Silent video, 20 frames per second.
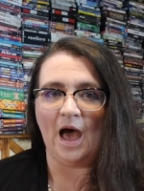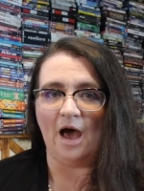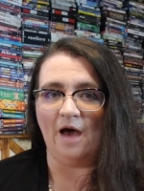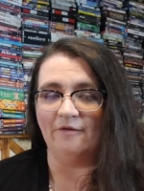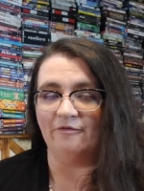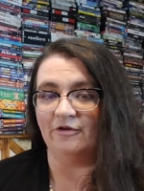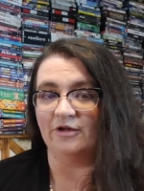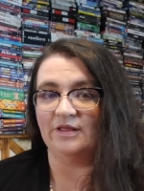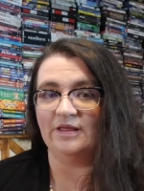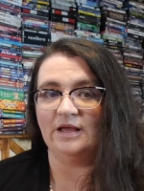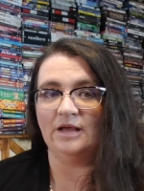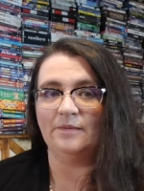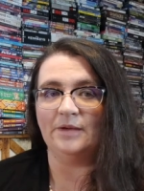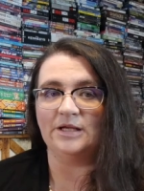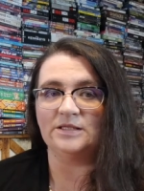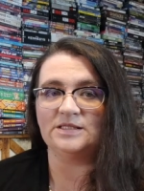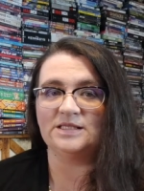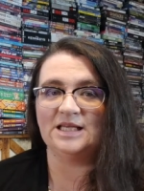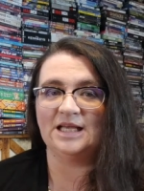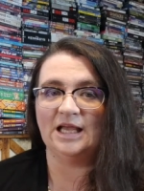Everything
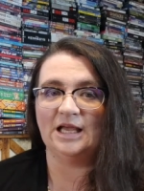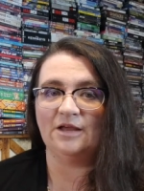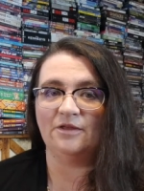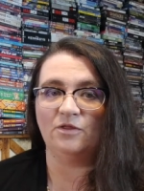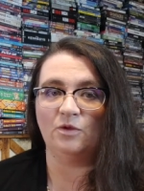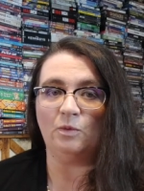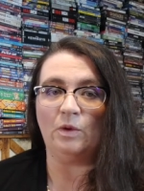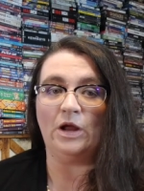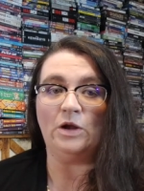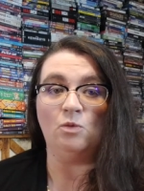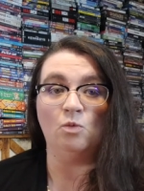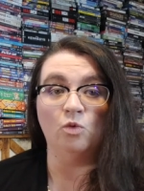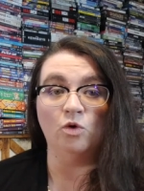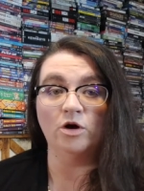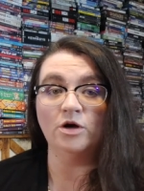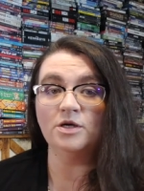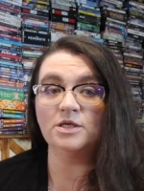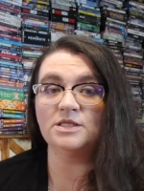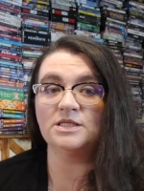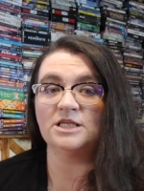about Singing in the Rain
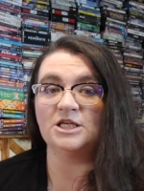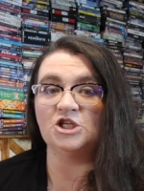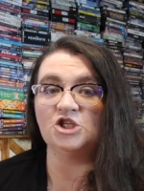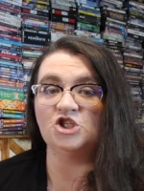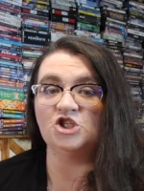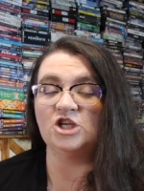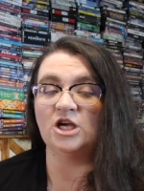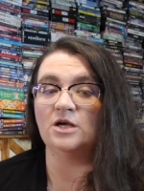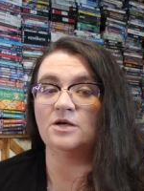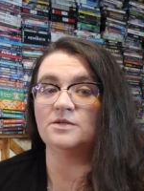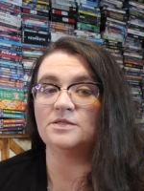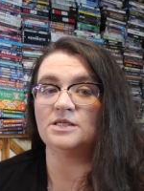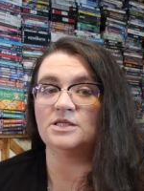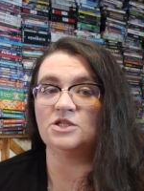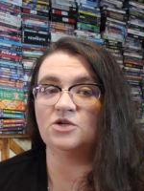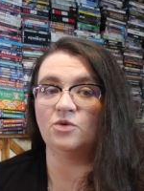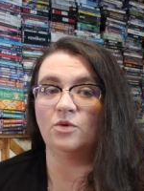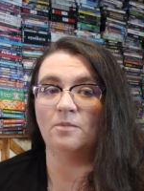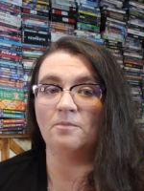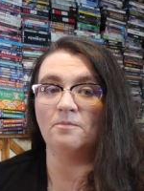works and gels
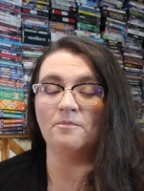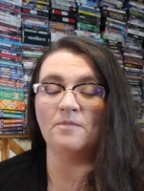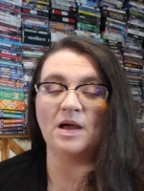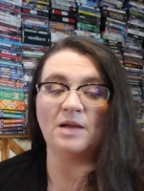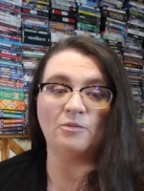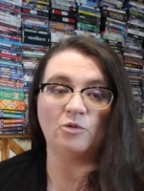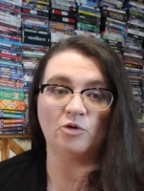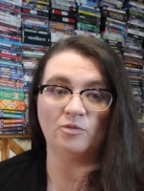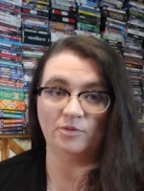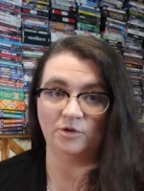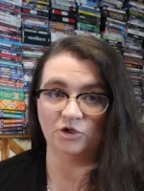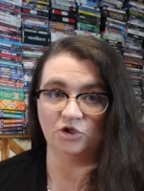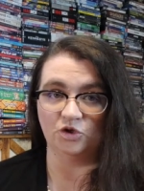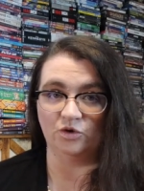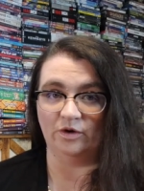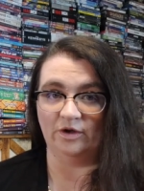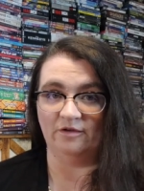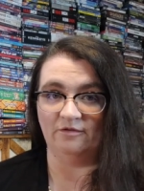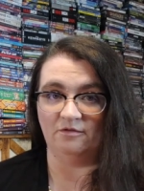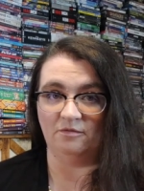into a memorable
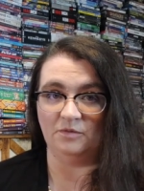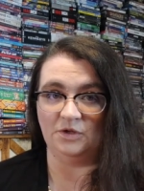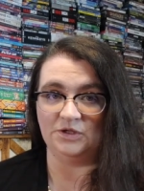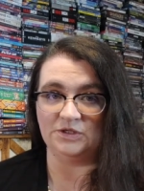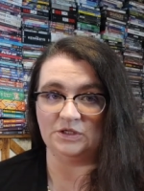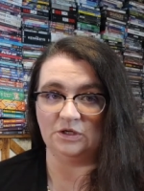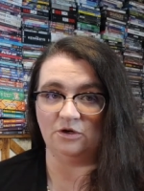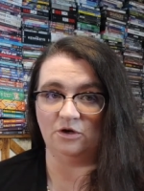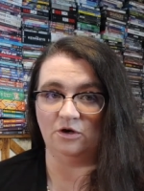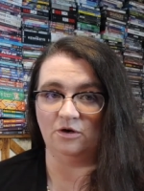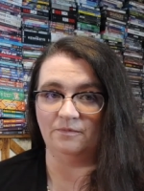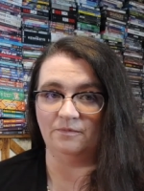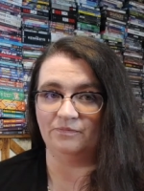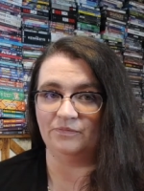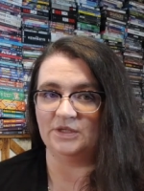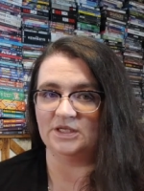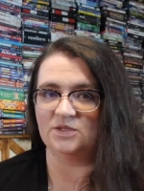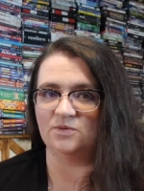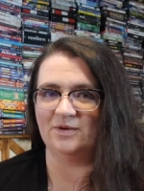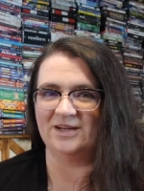joy of a musical.
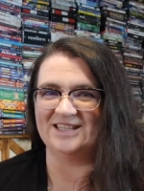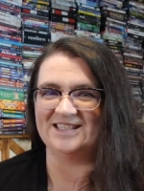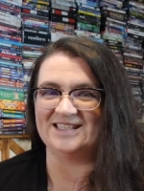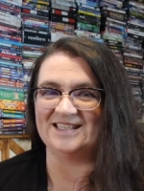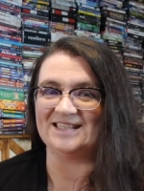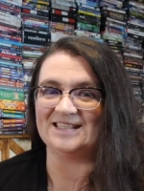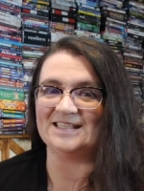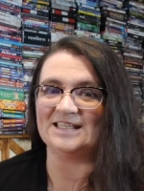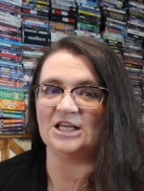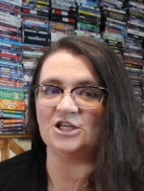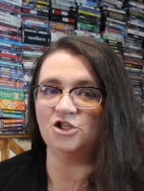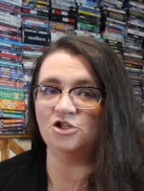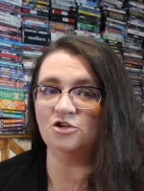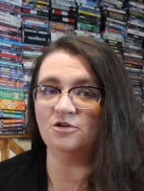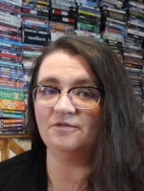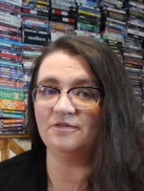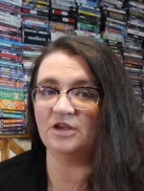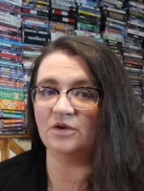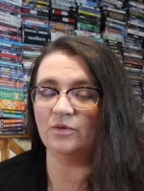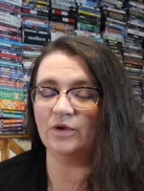This one is essential
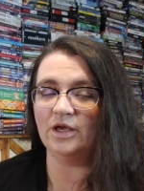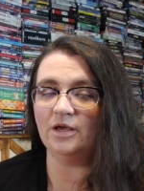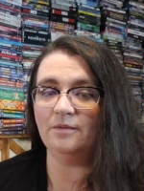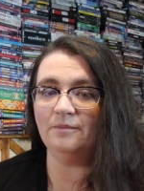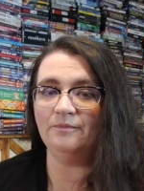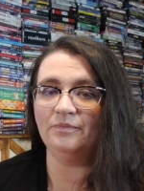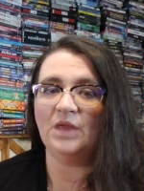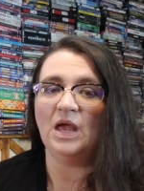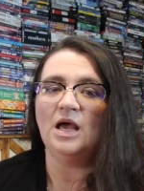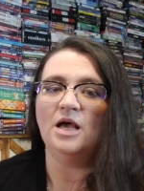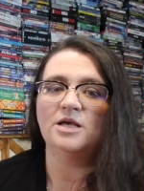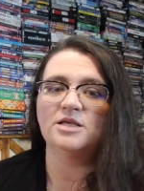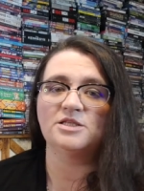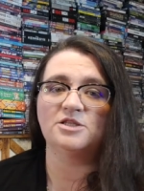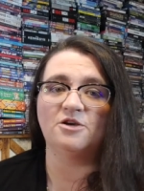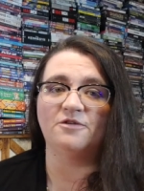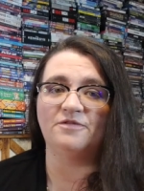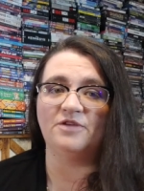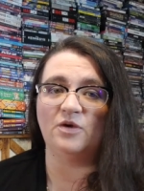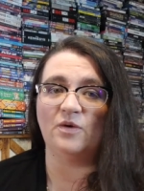viewing,
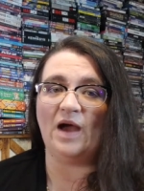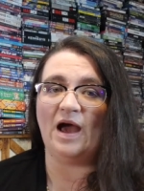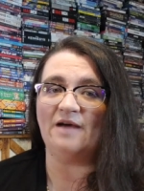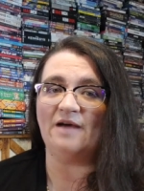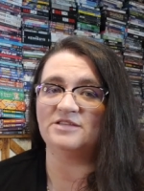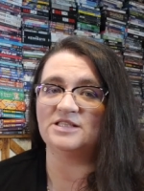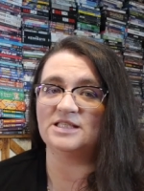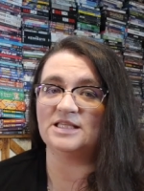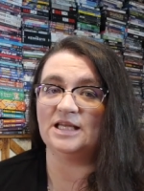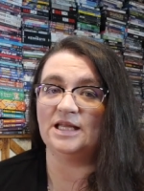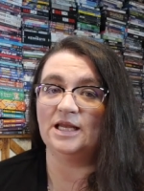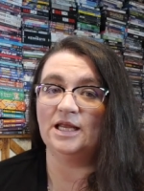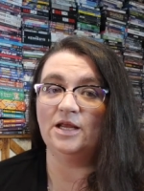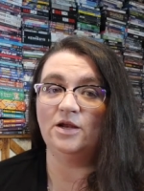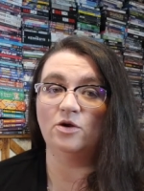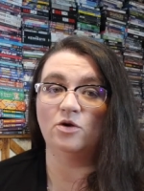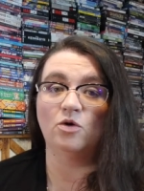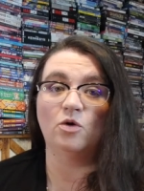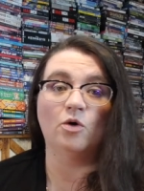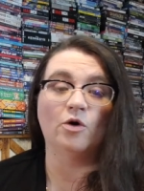so if you haven't seen it
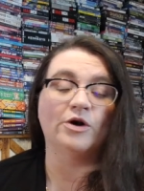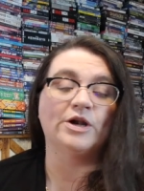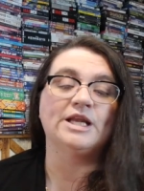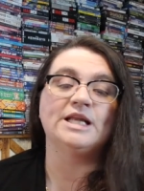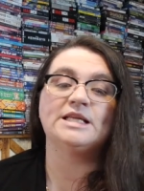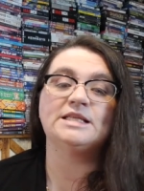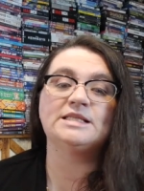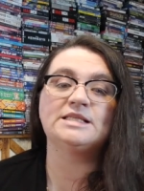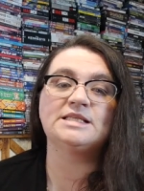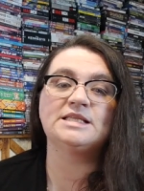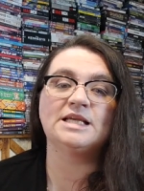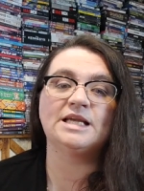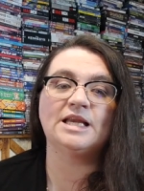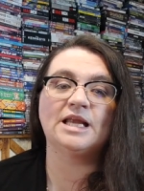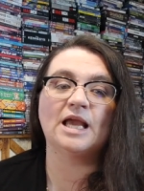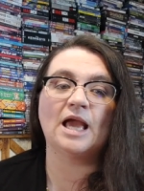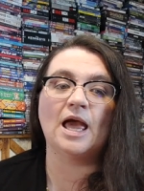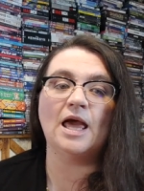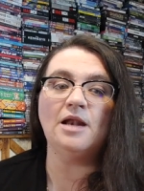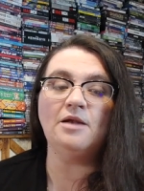or need to see it
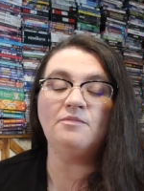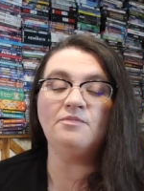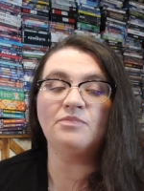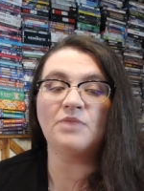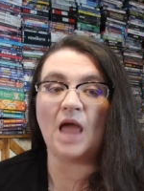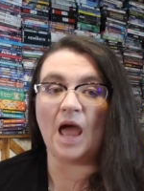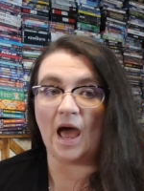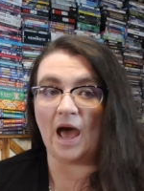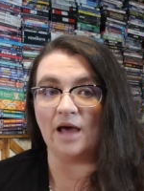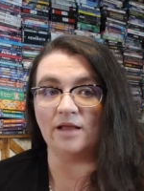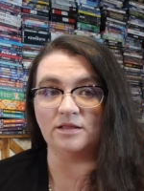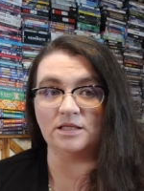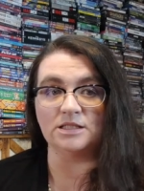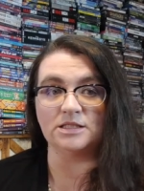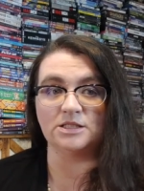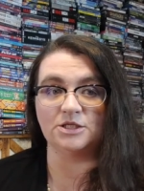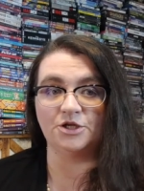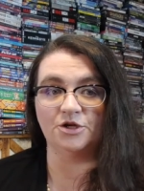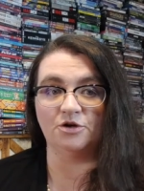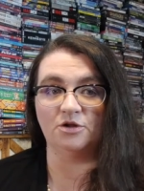again, add
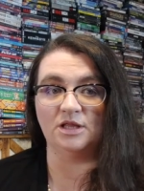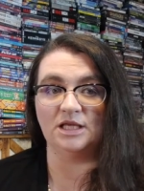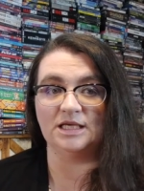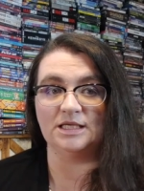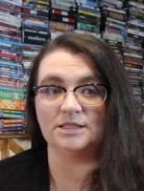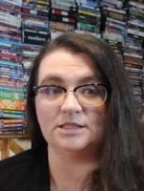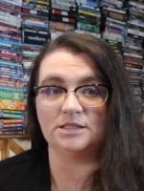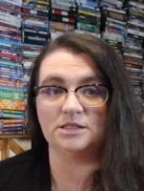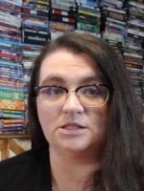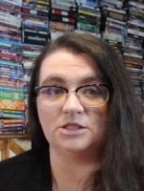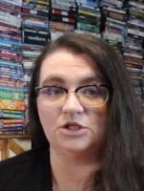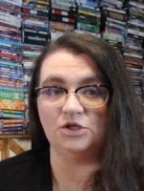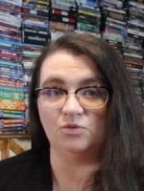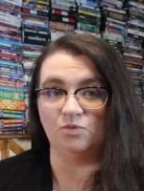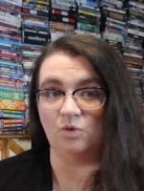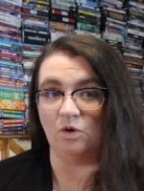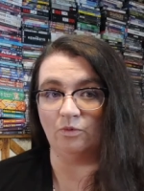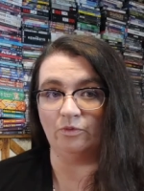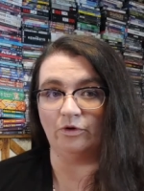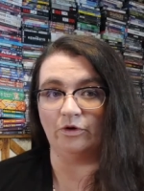this to your list. You
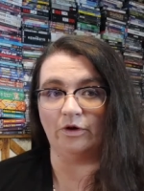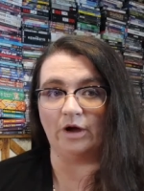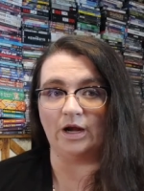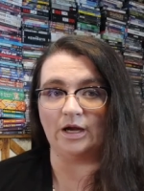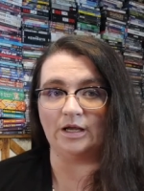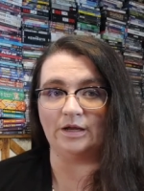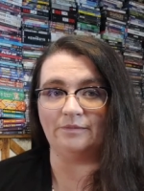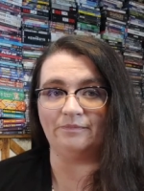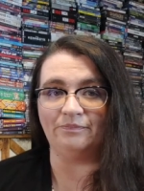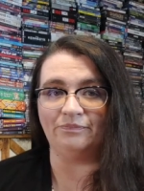won't regret it.